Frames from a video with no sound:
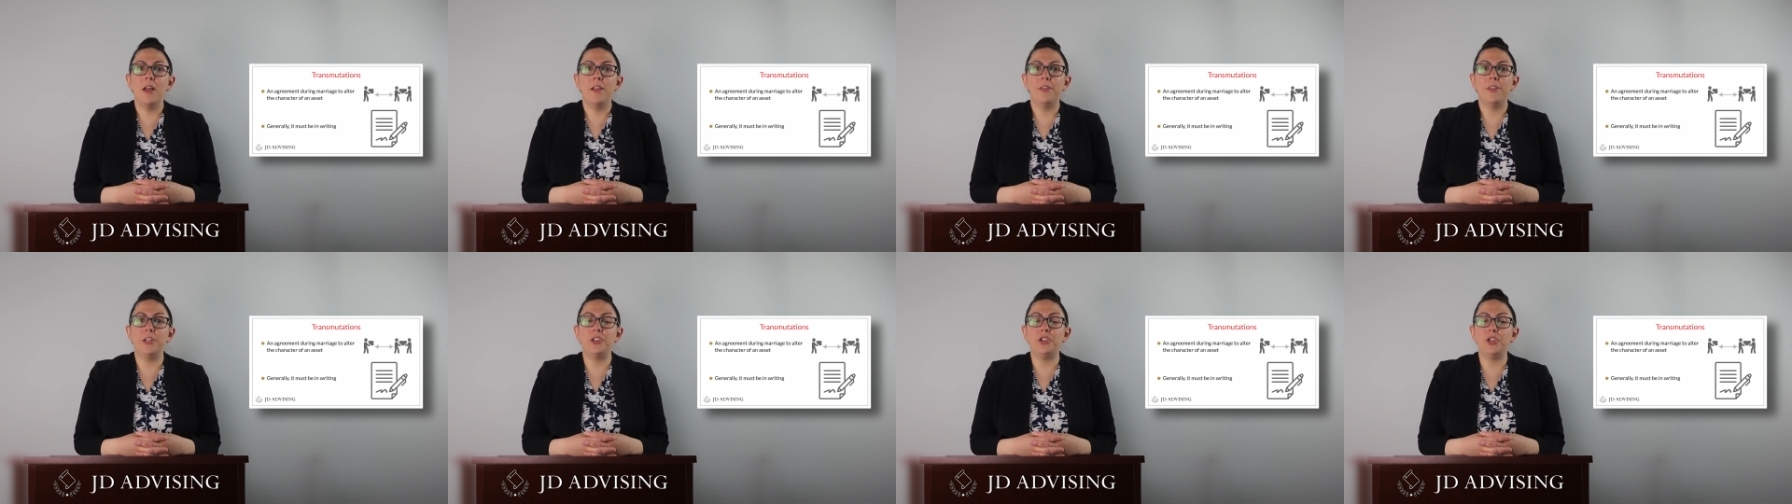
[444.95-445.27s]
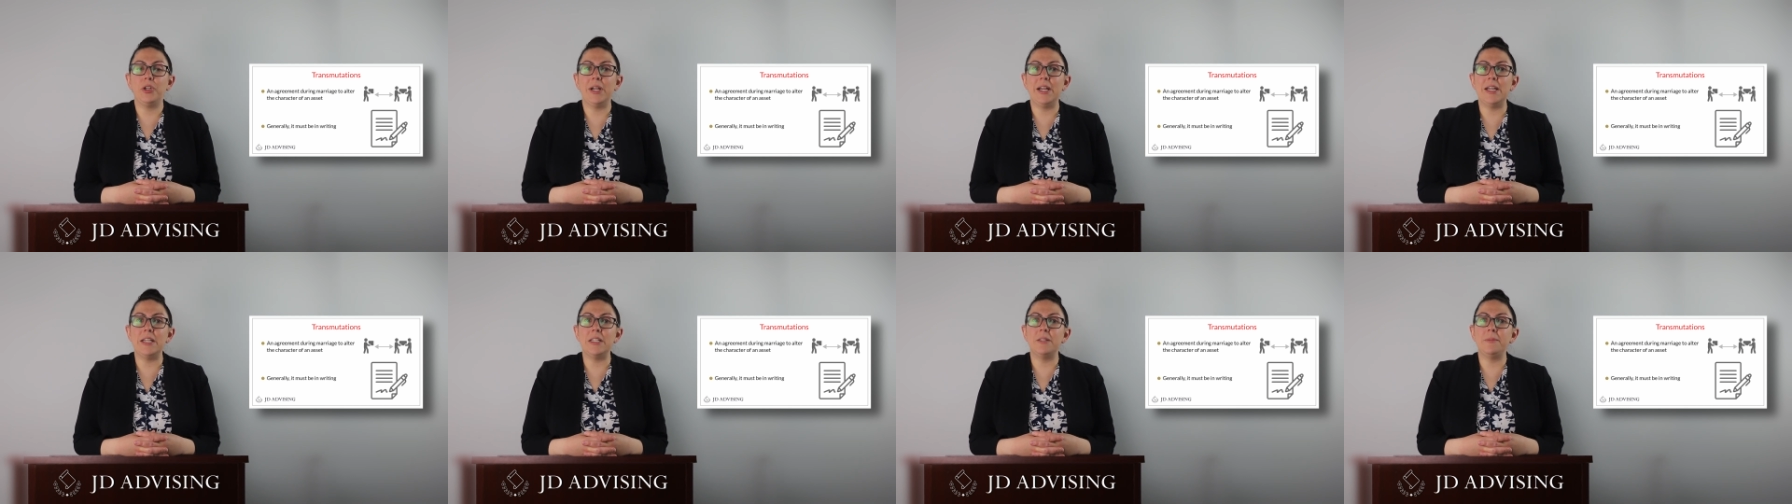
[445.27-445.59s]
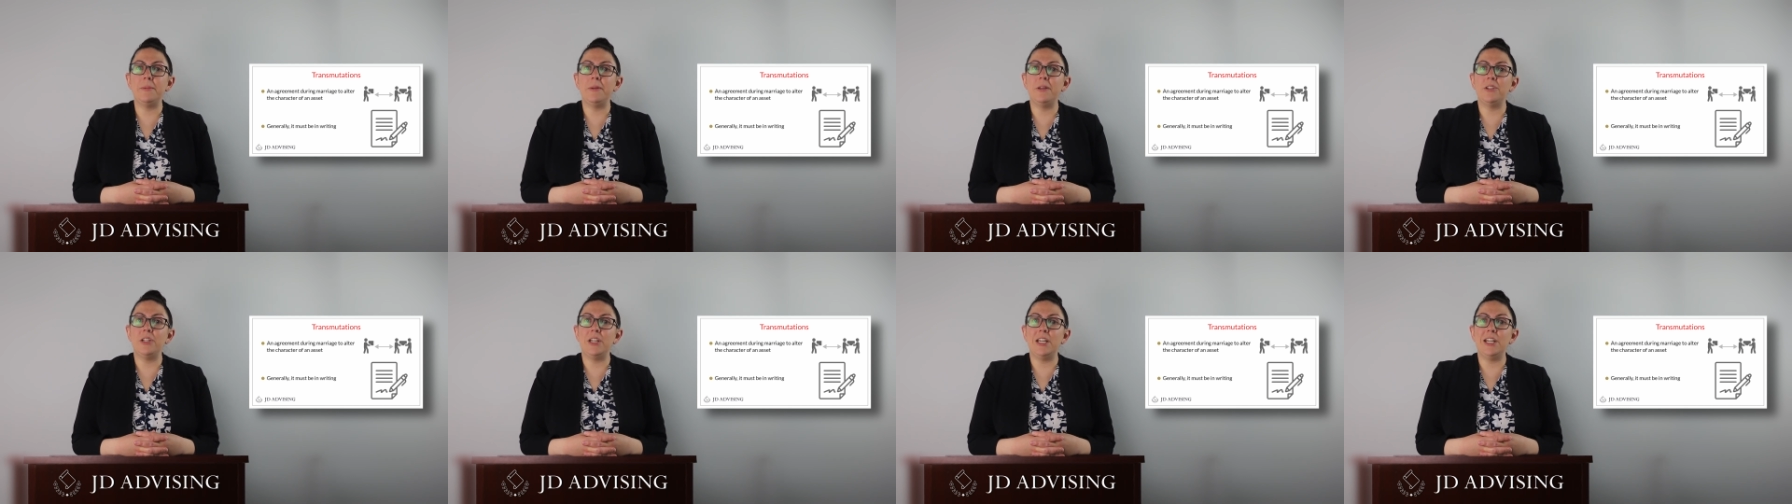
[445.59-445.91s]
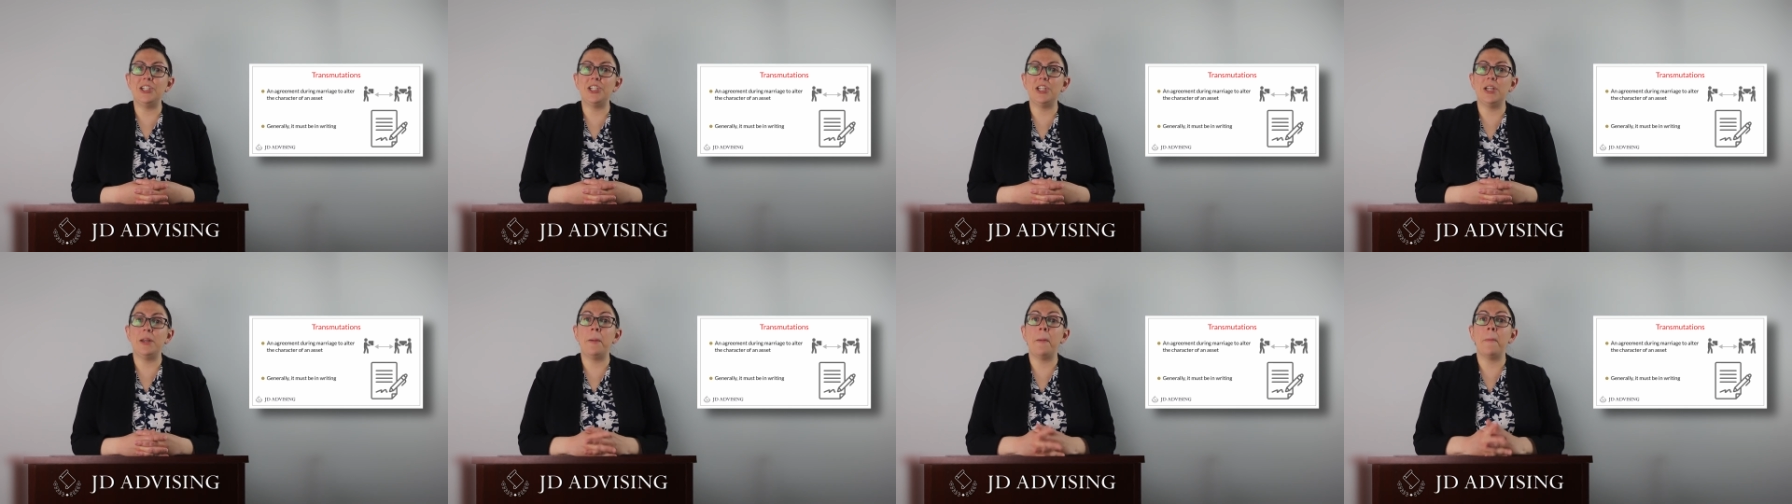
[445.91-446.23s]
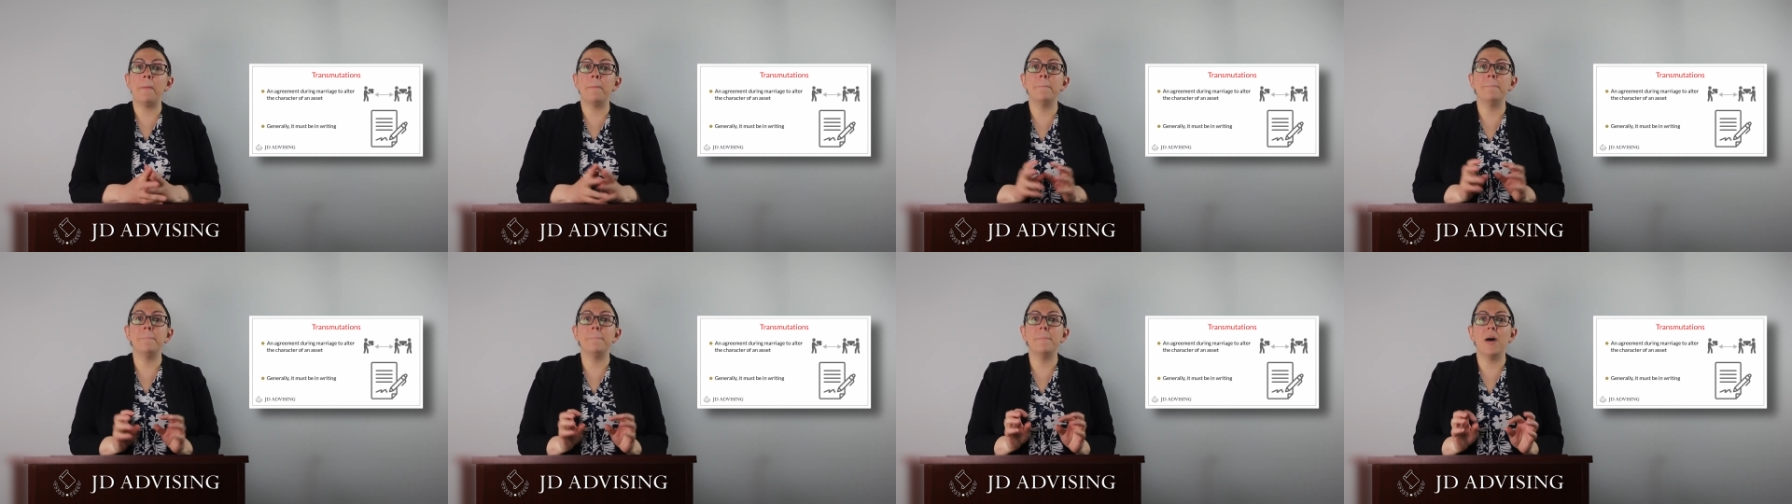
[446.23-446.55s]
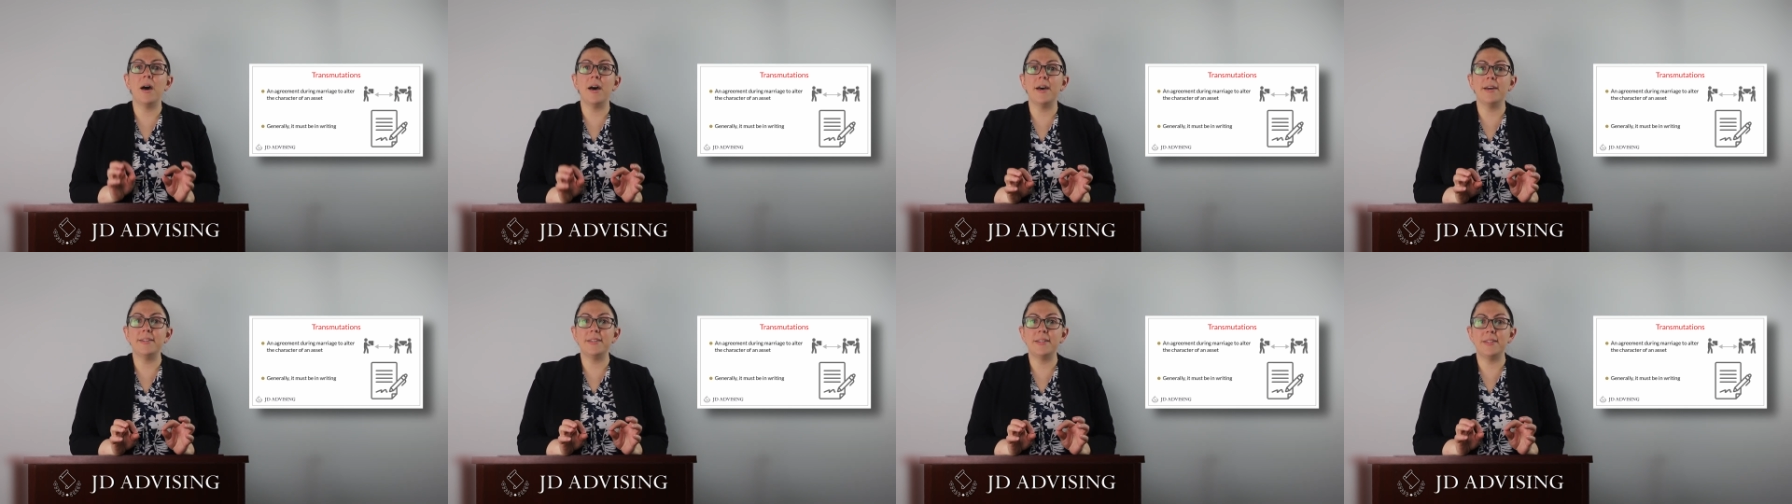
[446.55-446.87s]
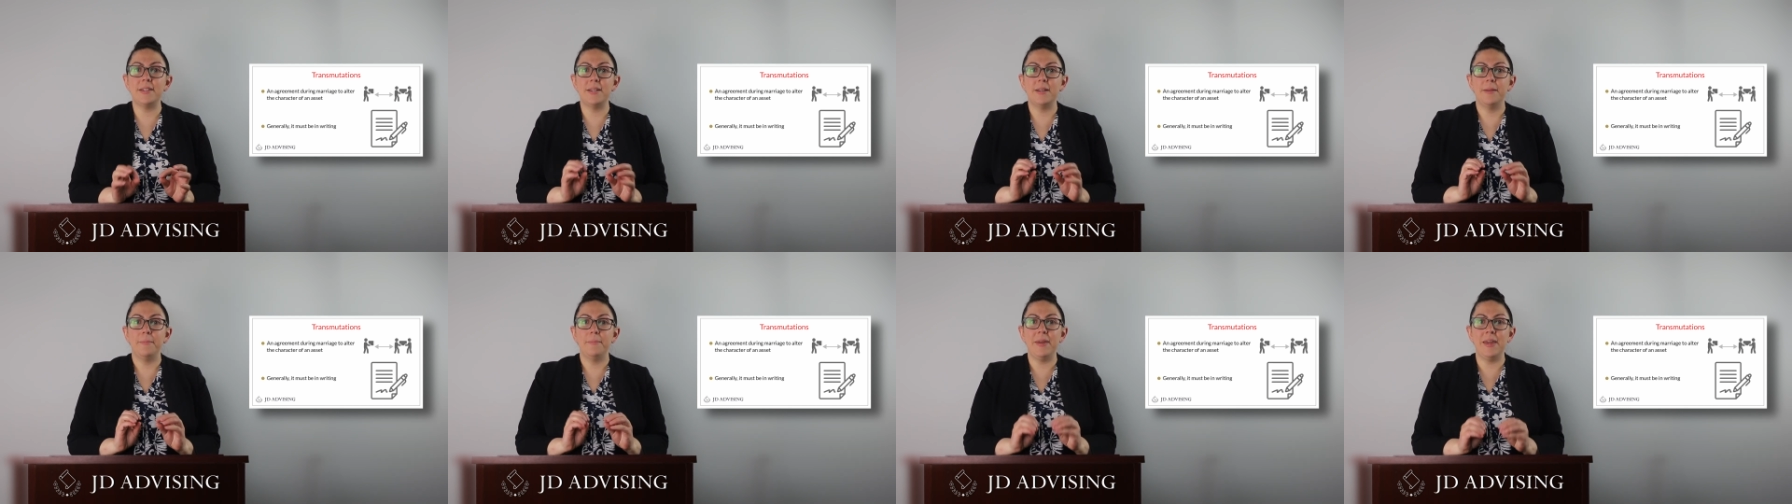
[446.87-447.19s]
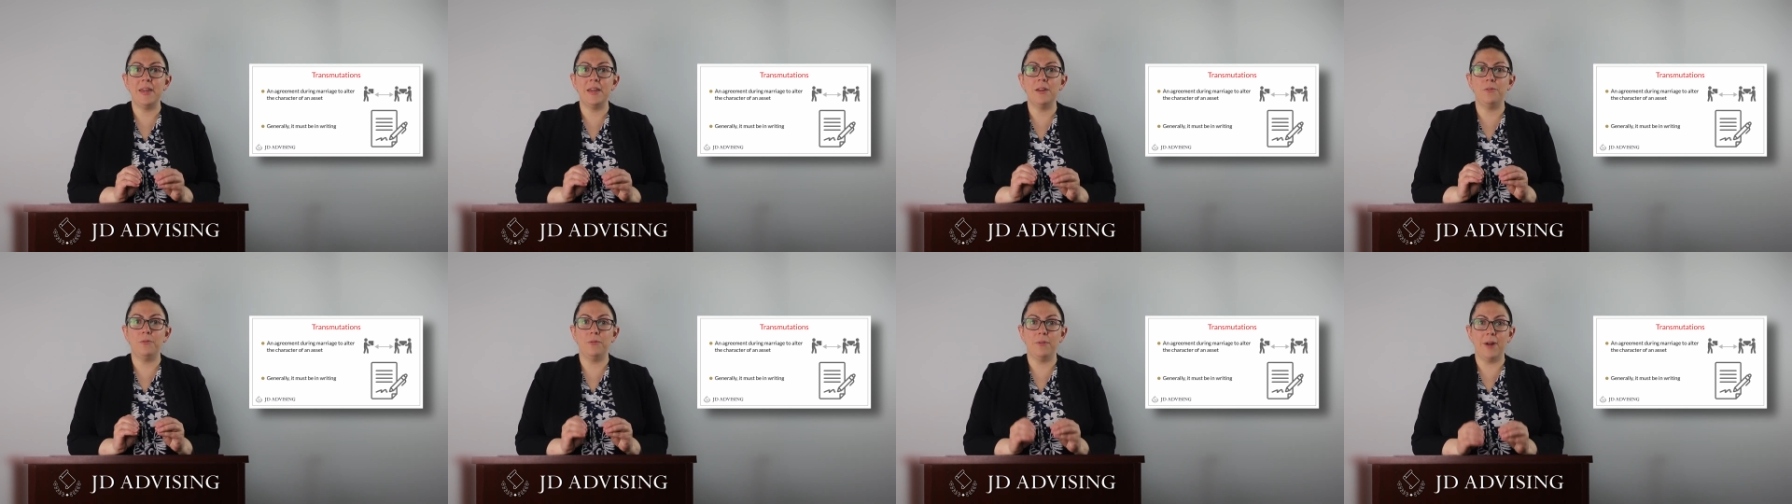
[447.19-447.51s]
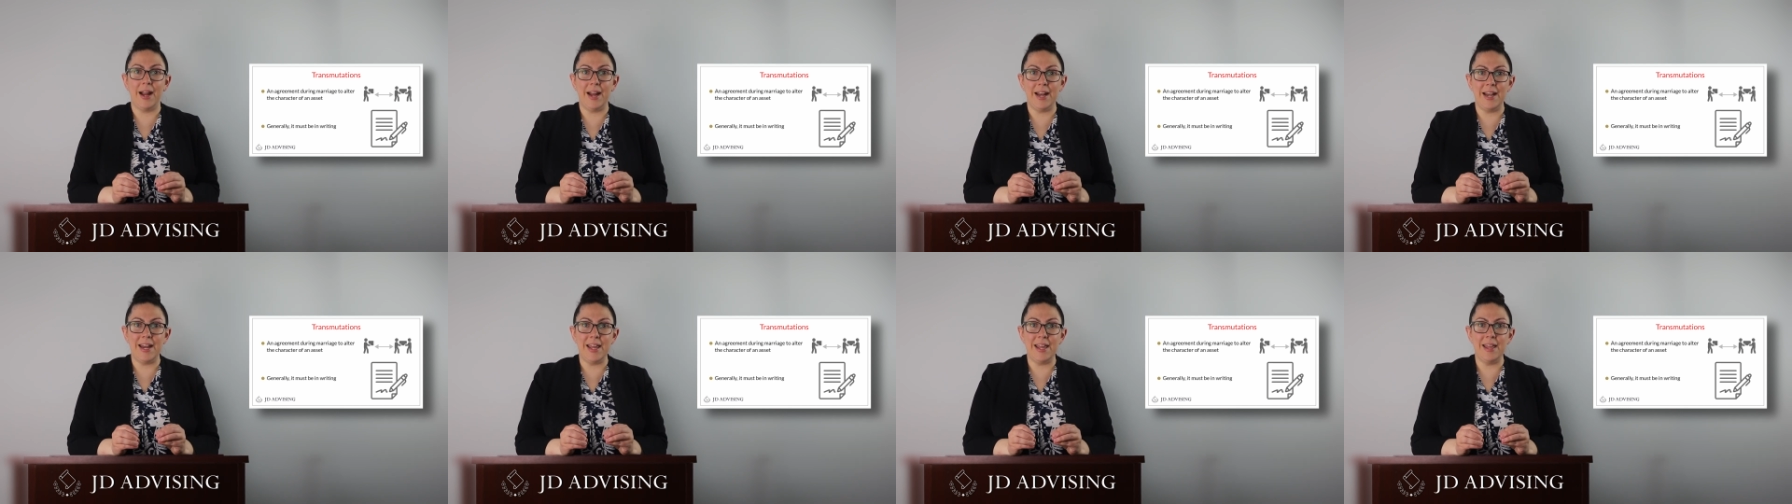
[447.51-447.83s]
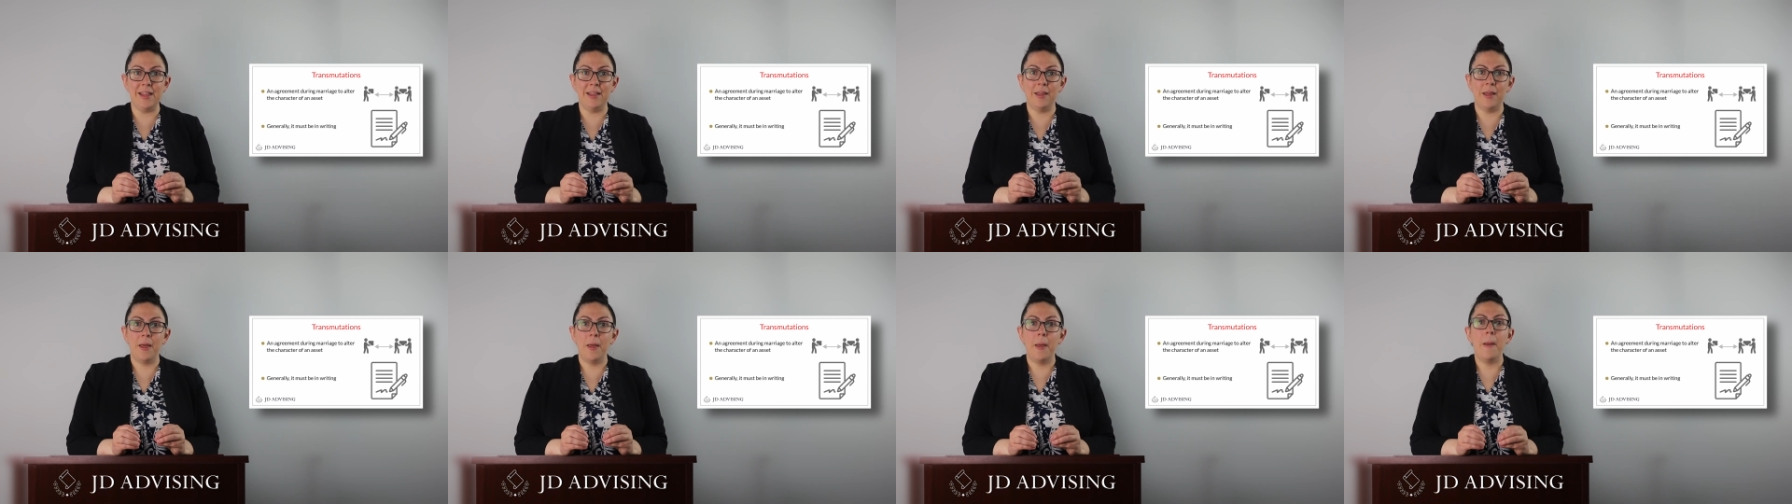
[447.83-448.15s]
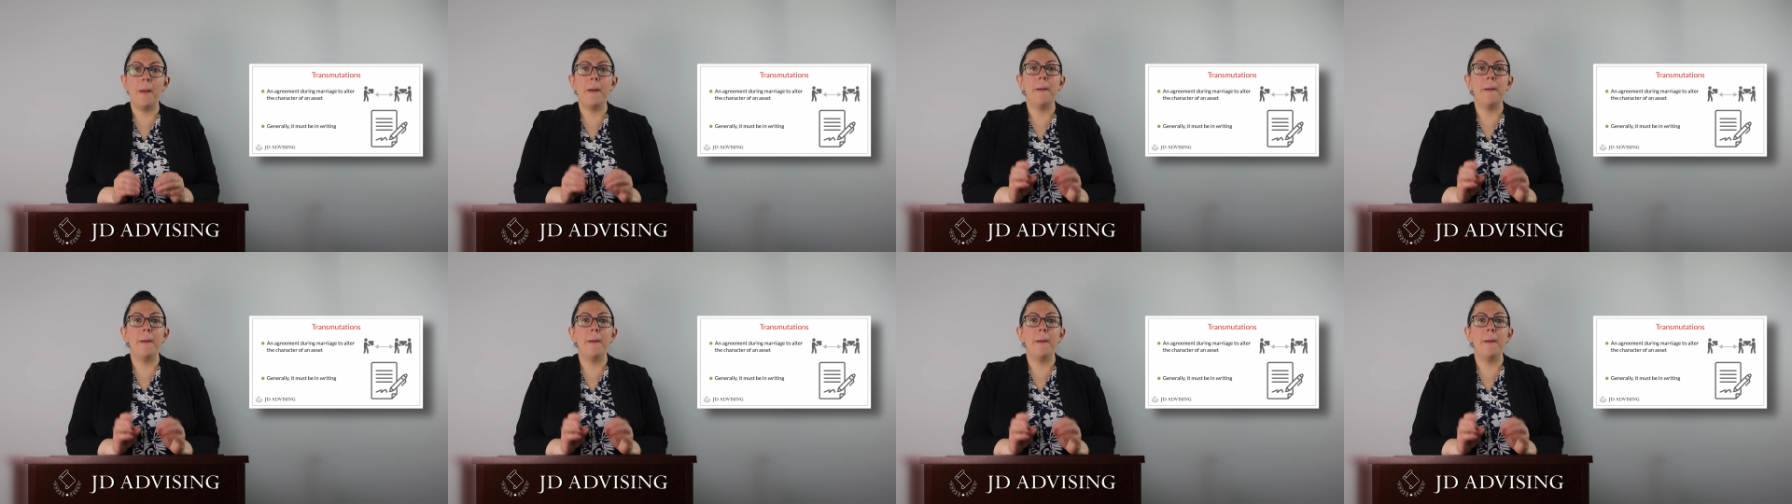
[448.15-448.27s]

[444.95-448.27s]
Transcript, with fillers: the transmutation must be in writing,